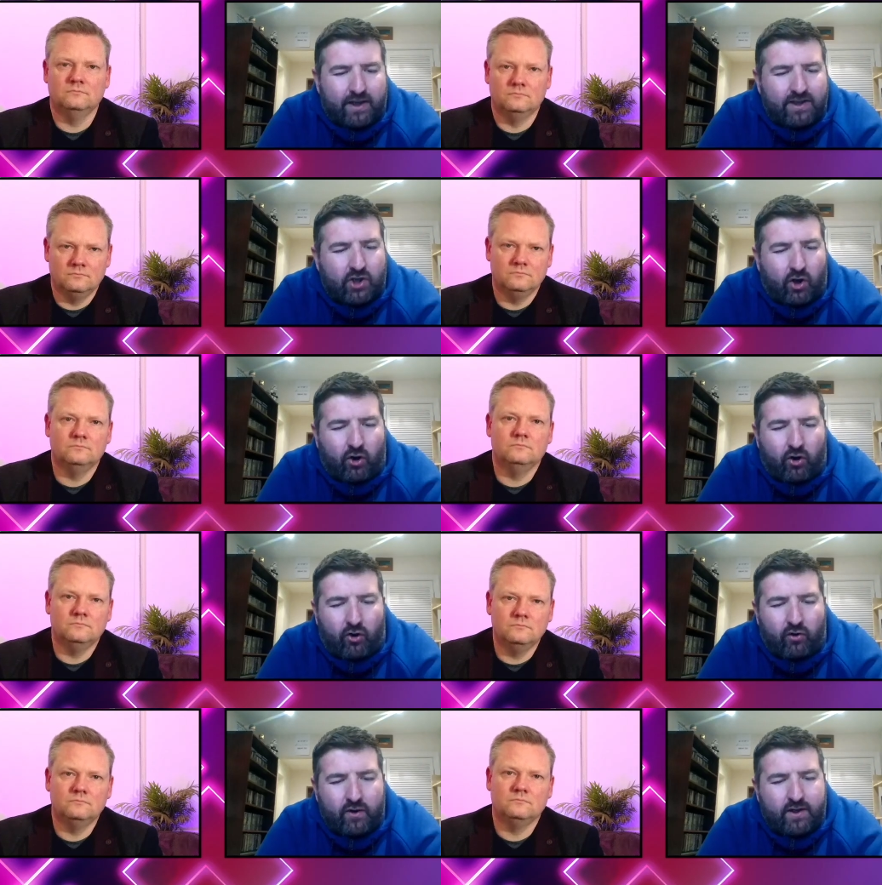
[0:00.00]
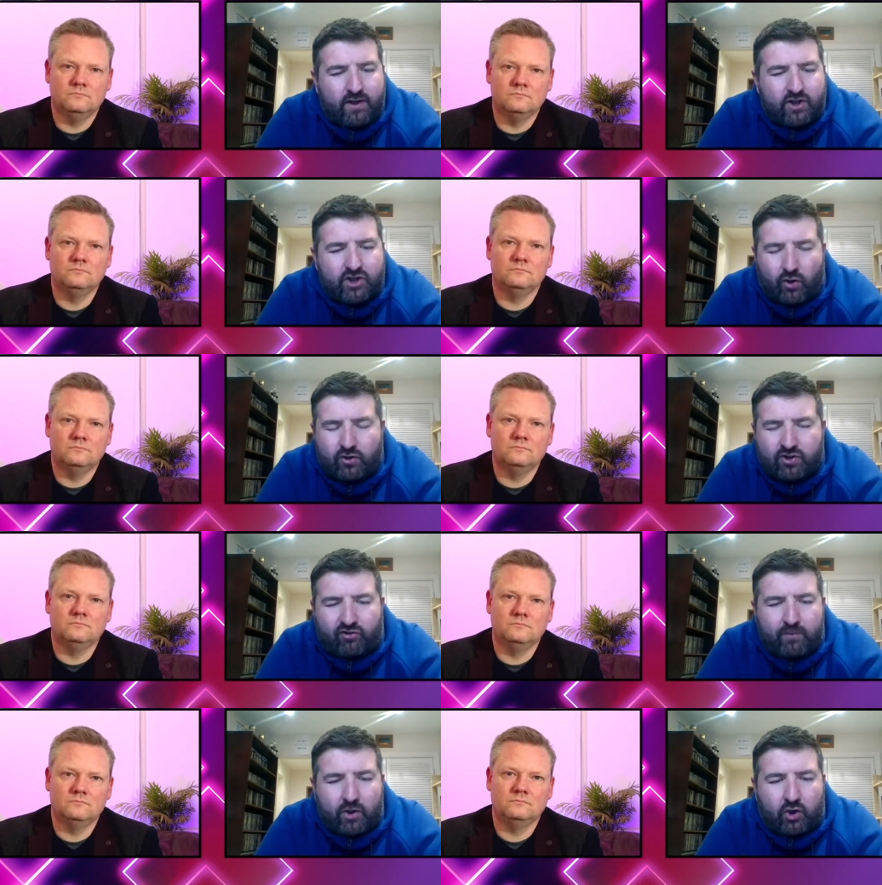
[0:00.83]
Speaker 1: or songs from
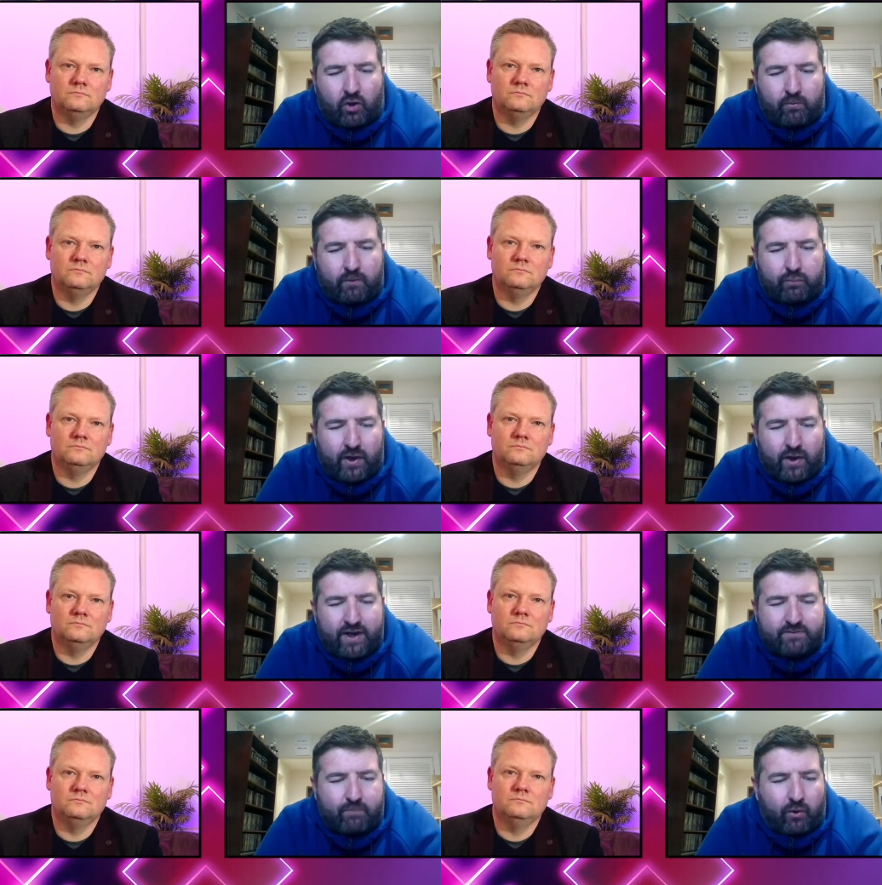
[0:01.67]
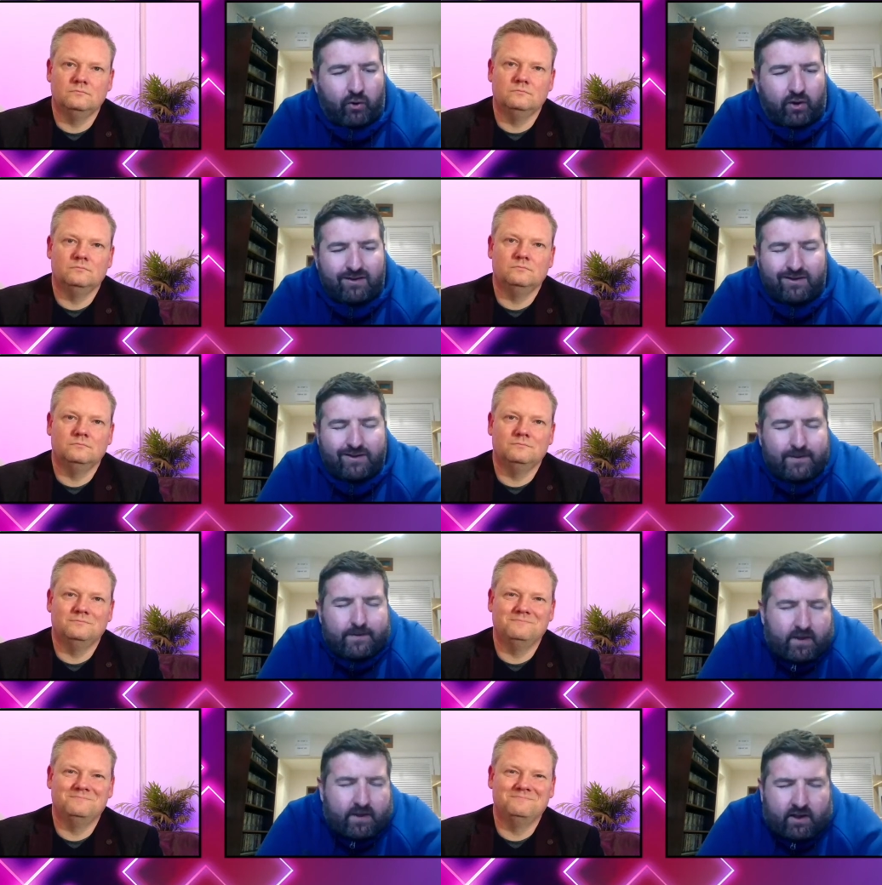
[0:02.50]
the Common Praise book.
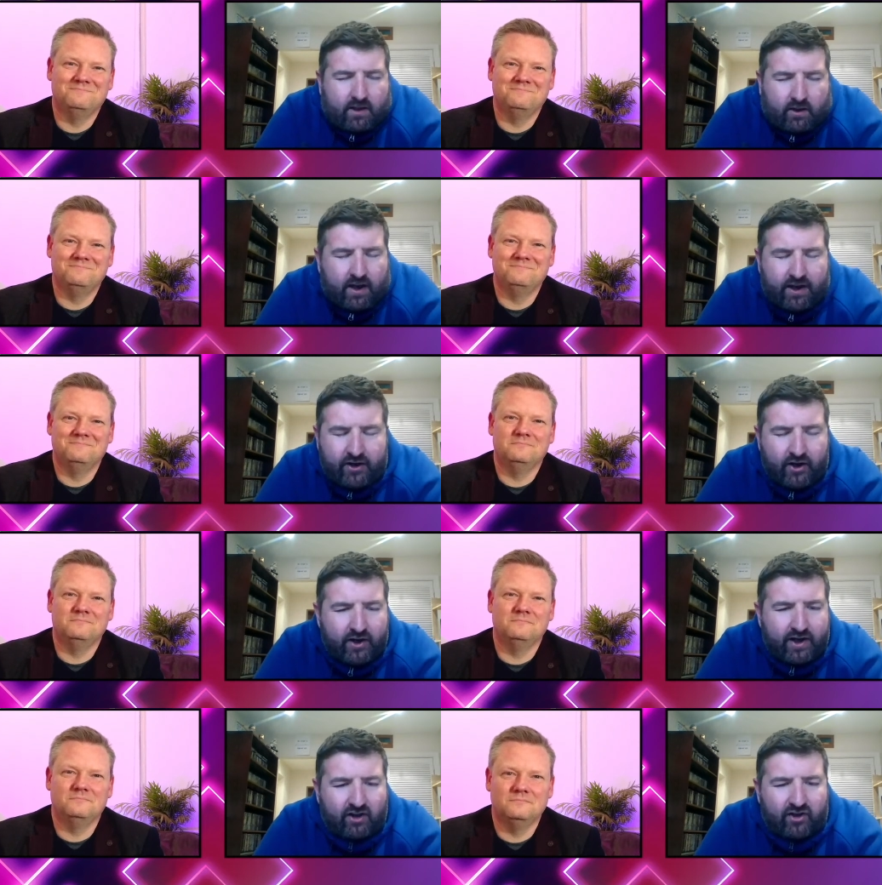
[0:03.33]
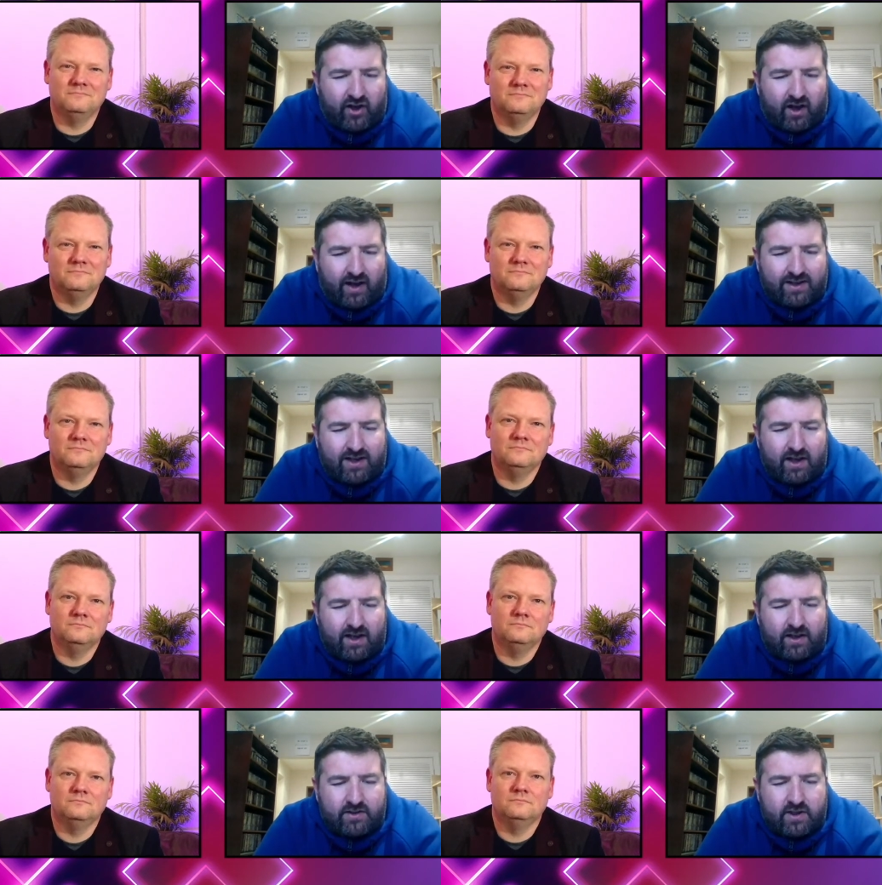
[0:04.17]
Uh, I'd heard anything like it.
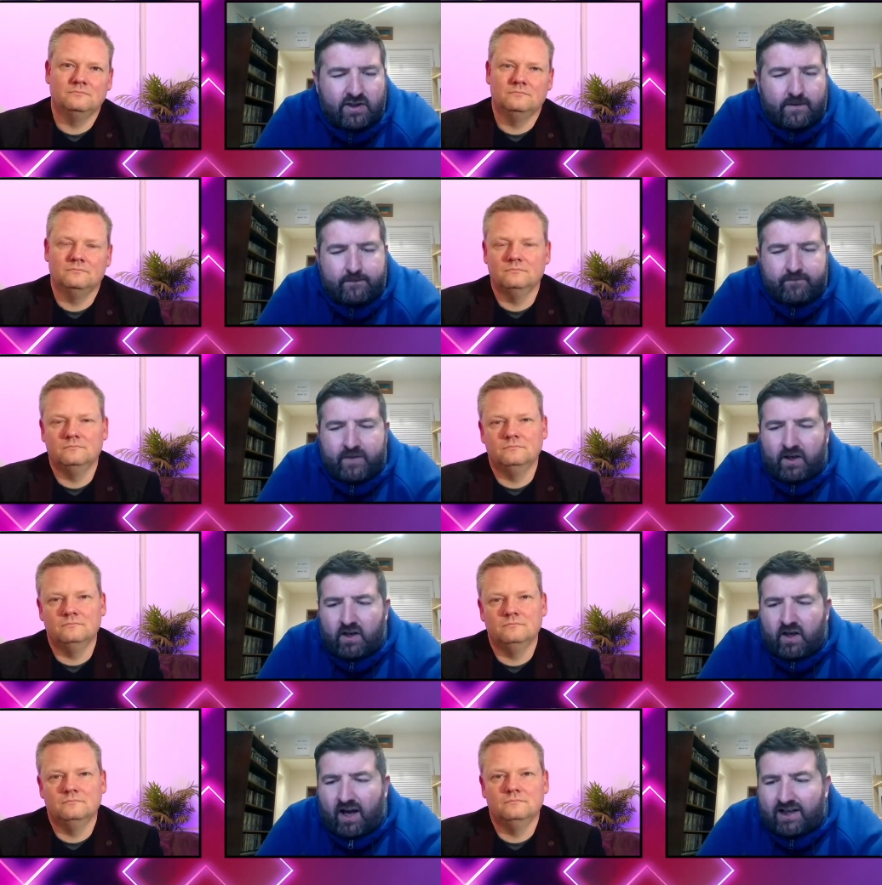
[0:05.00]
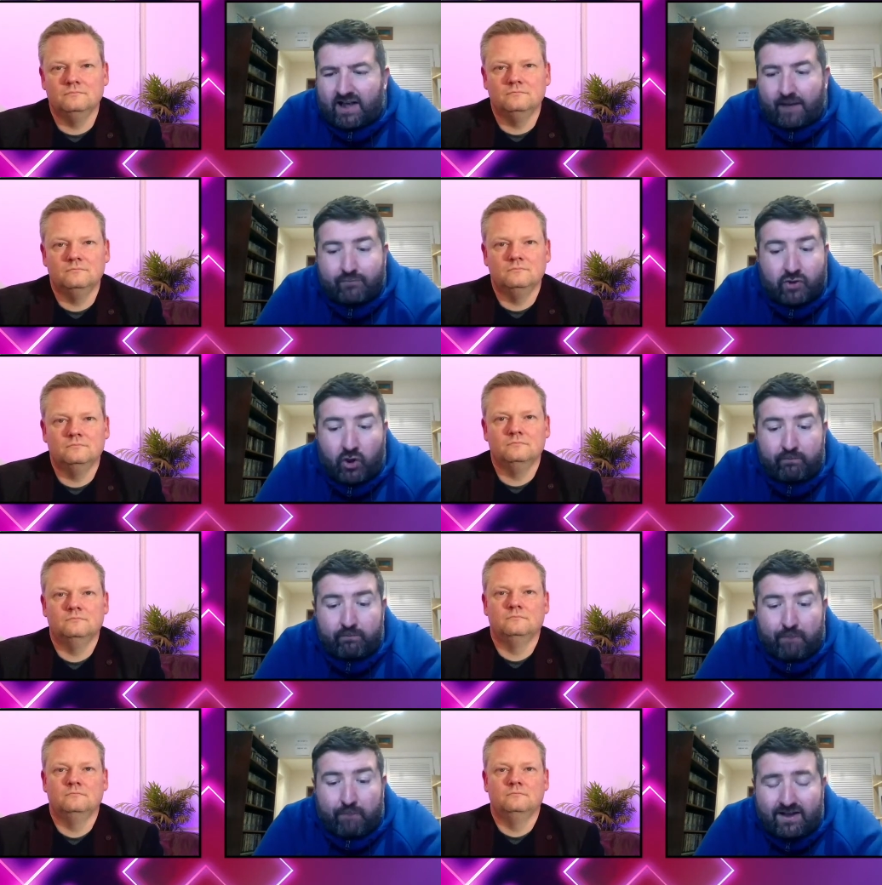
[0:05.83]
And I kept going
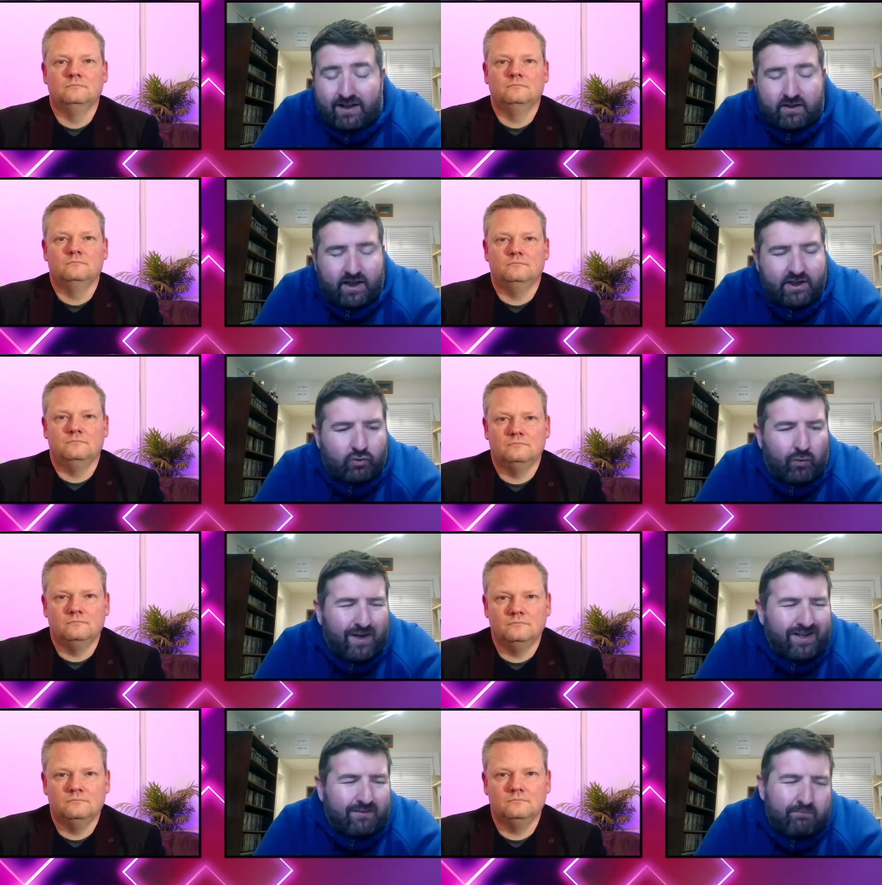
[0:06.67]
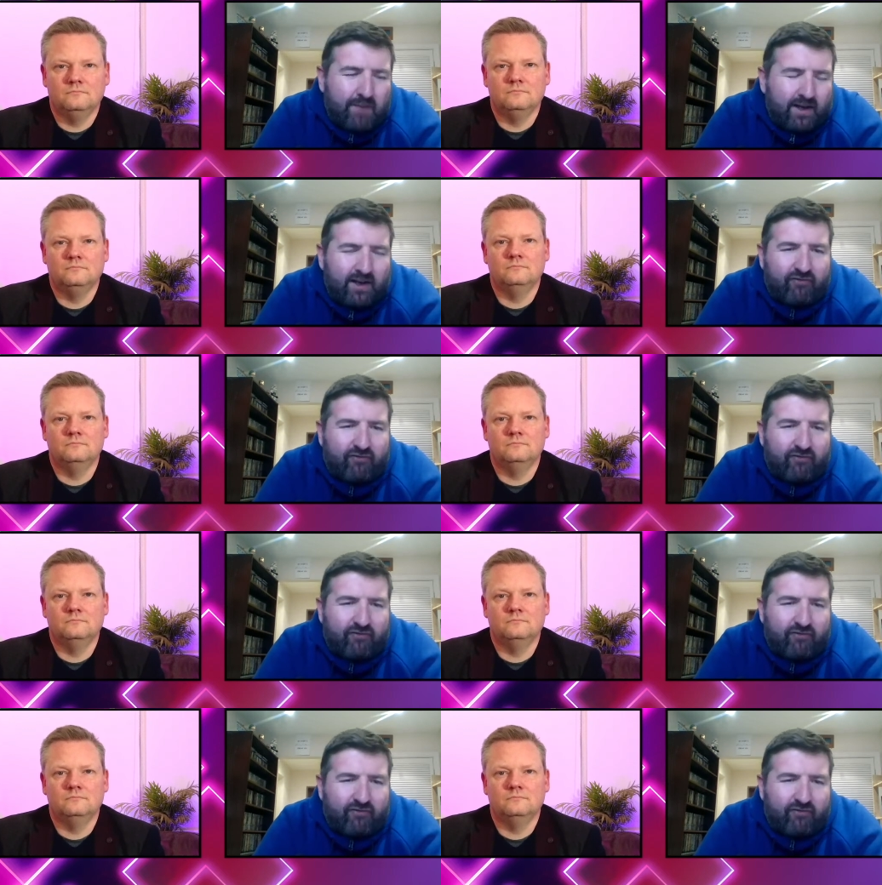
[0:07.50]
back each week, mainly for the